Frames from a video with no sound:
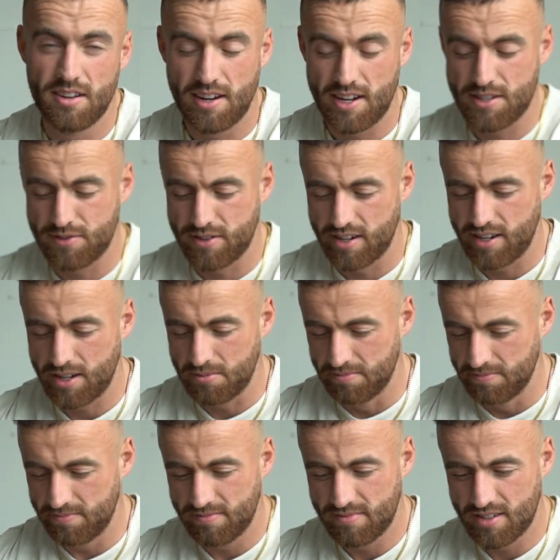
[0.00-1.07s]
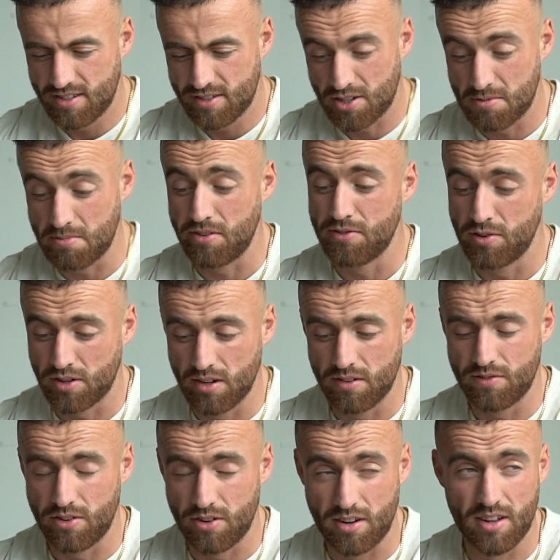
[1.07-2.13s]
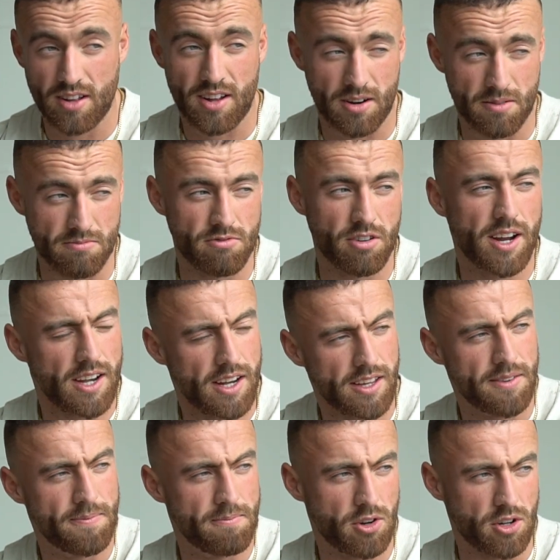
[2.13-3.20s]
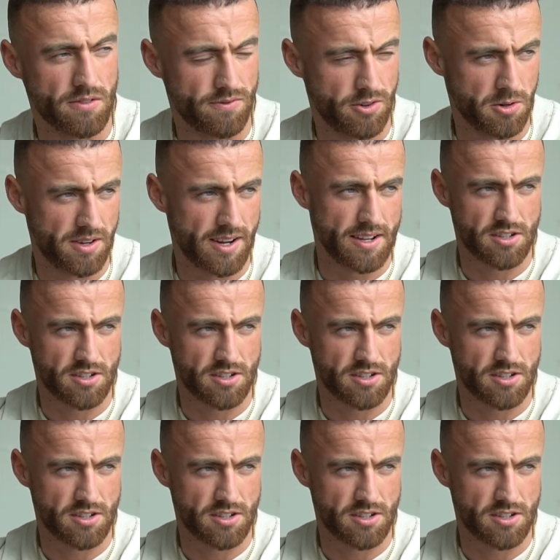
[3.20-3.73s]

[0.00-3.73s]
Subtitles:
Let's find out. It's going to be fucking fun, and I'm really looking forward to that.